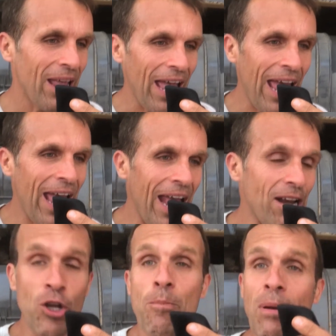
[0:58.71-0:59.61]

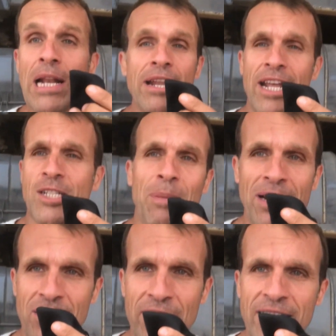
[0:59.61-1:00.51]
And completely
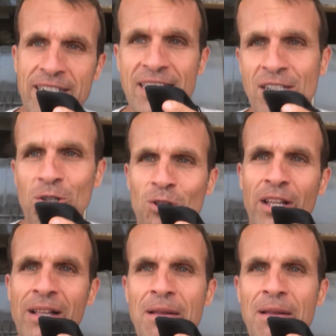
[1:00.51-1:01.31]
unexpected, they say, Cyril,